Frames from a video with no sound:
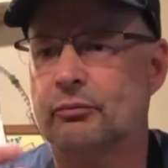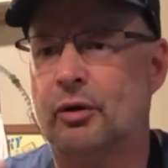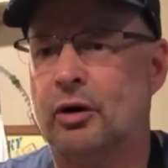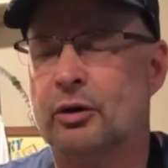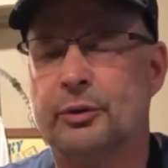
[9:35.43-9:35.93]

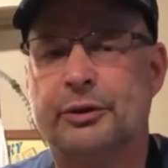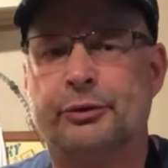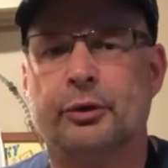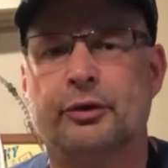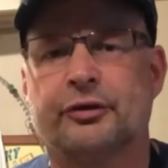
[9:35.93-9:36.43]
all the way
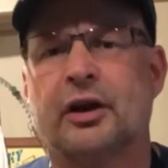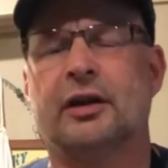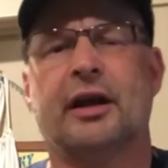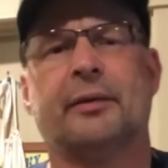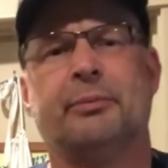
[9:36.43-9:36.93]
through. It's kind of
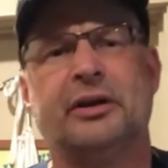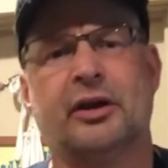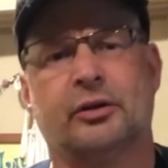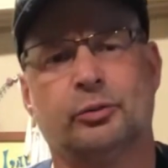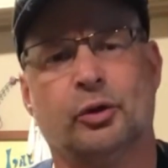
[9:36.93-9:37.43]
like being
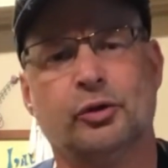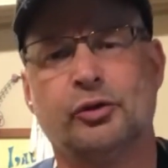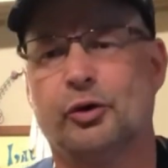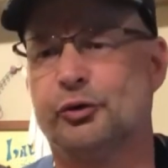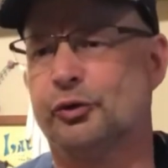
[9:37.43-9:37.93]
on a roller
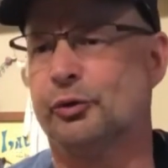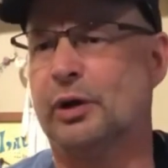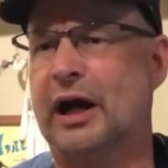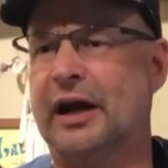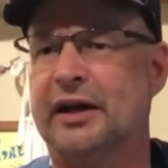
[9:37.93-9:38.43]
coaster
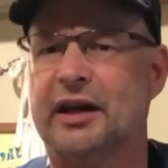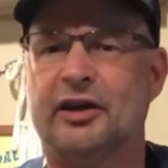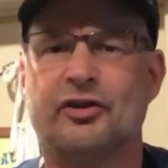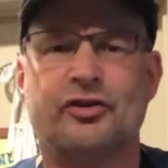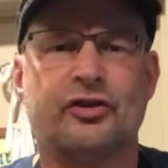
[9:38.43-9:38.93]
ride, and
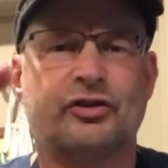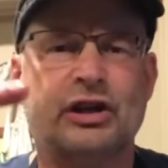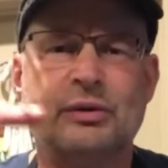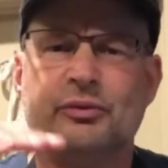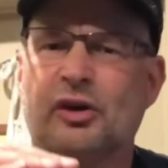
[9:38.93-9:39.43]
it just
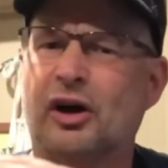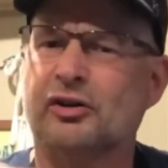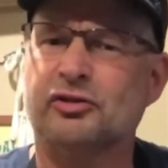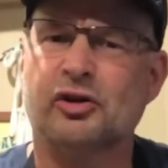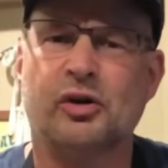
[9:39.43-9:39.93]
keeps on
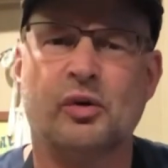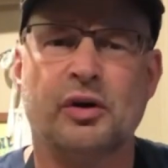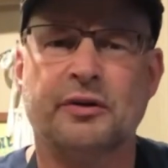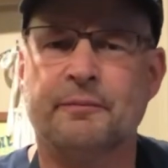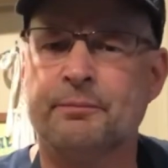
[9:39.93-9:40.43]
going,
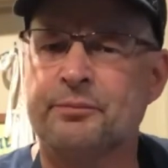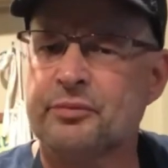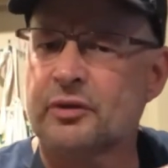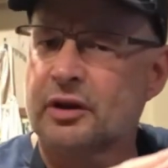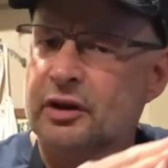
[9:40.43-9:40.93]

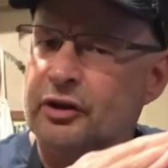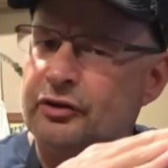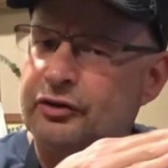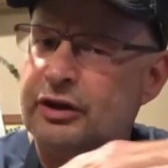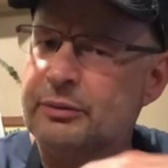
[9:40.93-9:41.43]
and it
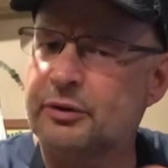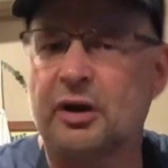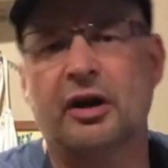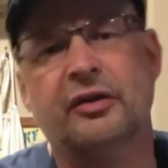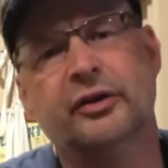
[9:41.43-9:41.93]
just keeps on,
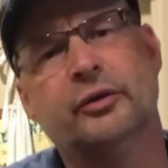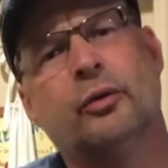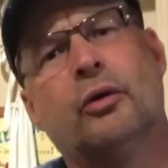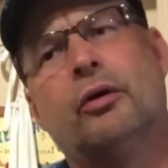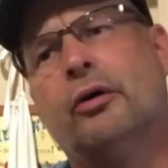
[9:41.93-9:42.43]
and then
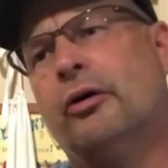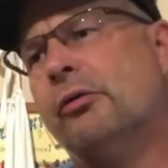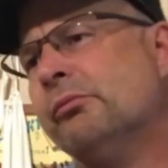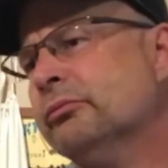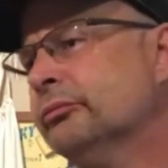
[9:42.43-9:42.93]

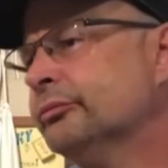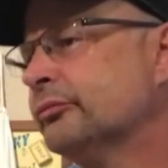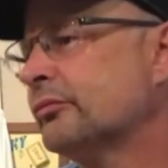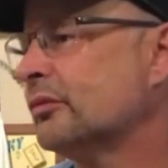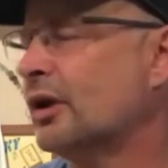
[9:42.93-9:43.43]

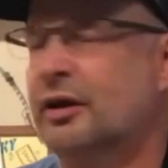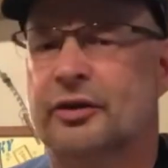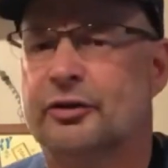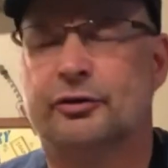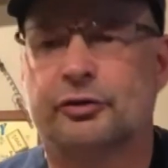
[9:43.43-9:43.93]
and then
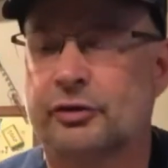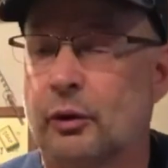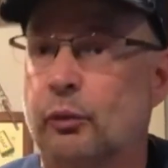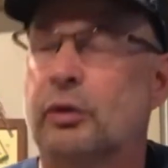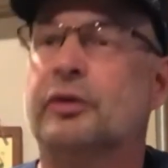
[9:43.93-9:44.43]
it's just,
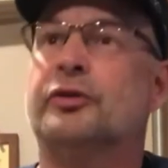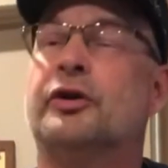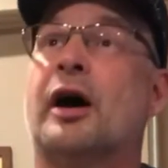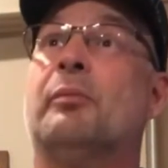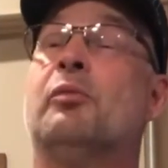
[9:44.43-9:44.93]
you
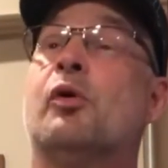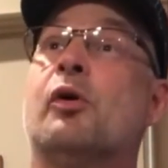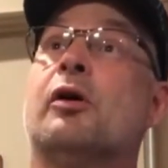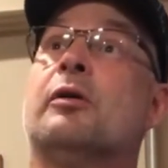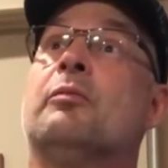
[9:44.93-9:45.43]
got
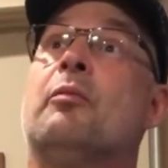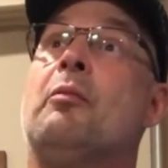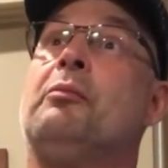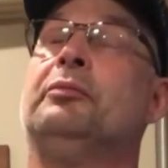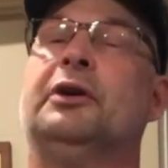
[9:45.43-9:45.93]
more,
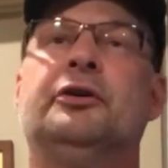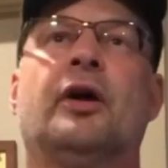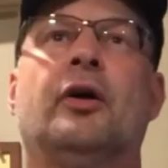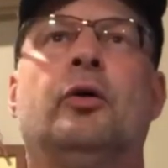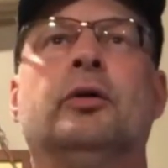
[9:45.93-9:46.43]
and you're
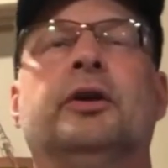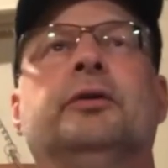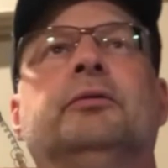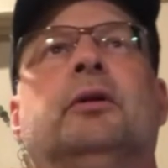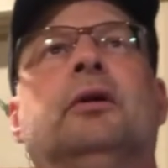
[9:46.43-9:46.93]
like, hold it,
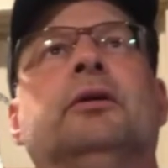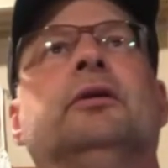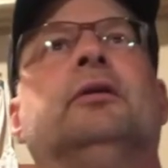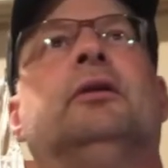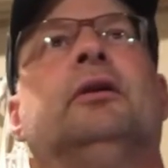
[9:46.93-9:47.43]
hold it,
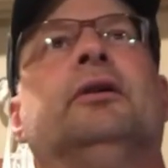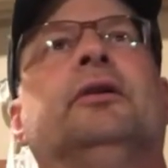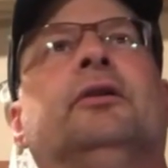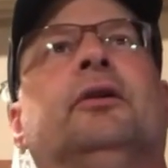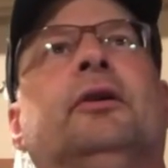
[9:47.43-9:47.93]
hold it,
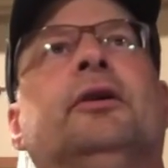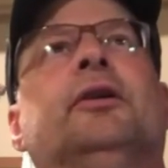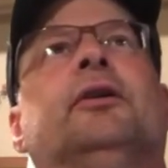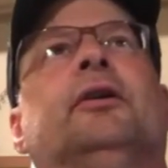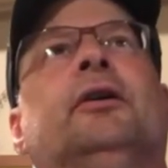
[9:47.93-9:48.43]
hold it,
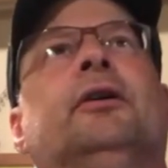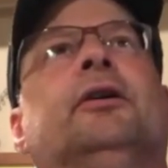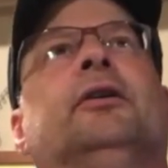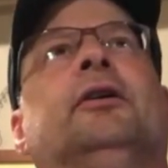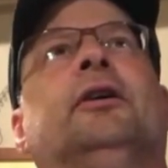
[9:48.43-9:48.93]
hold it,
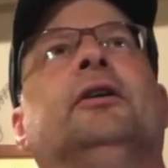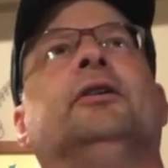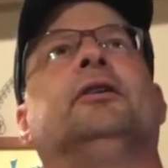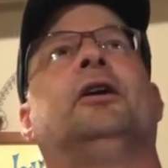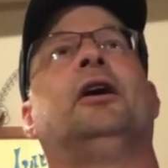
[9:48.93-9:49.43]
hold it,
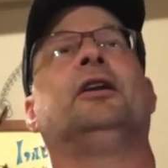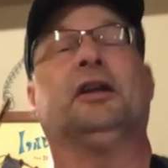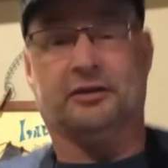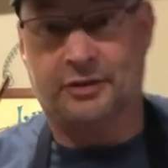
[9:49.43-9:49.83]
hold it.